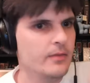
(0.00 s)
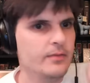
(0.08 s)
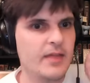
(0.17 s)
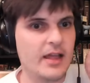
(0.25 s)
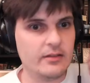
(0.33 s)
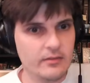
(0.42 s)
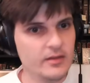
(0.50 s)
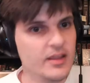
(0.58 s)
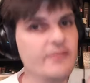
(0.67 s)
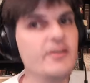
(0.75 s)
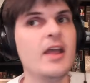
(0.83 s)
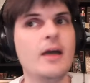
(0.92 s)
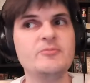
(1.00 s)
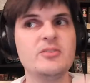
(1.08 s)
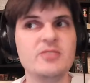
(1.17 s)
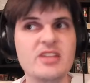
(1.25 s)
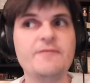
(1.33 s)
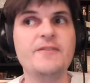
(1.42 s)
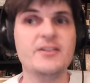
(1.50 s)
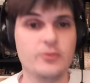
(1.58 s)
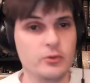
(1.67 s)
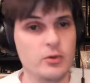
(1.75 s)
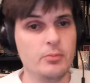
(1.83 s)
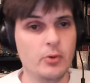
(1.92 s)
that giving up some defense or
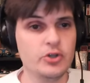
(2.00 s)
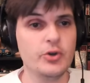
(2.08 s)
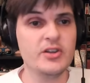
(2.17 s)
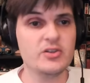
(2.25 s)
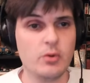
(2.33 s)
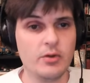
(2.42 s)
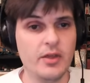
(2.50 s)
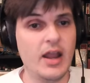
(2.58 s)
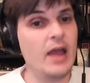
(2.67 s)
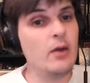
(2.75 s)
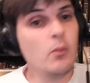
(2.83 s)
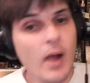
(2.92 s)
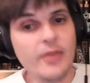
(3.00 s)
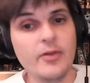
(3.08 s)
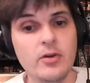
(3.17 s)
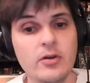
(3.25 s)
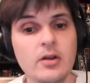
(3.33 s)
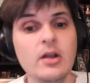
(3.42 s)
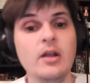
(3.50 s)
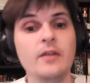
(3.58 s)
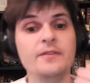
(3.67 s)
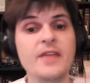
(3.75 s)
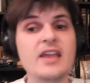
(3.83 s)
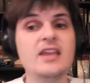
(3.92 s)
three point shooting is worth it, and whether
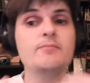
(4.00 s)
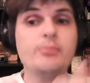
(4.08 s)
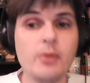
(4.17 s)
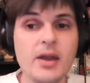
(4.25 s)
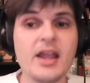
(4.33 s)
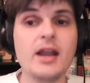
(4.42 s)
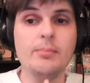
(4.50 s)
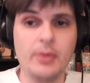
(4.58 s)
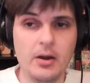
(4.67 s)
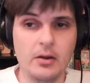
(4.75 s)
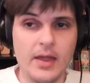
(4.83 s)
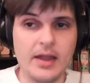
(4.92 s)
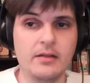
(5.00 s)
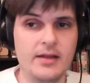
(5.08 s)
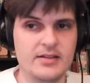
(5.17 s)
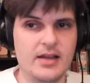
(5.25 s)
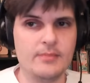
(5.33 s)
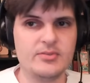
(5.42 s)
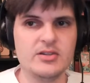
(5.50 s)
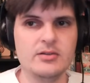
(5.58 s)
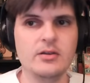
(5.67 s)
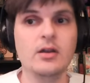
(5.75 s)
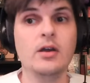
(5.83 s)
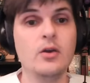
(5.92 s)
they can bring in a player like Klay Thompson
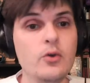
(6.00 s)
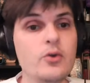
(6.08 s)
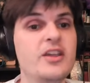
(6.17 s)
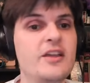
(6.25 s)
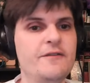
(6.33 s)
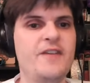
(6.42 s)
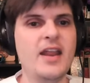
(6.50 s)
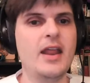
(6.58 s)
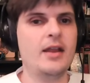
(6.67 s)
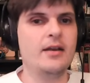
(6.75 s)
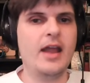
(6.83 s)
who can fit it.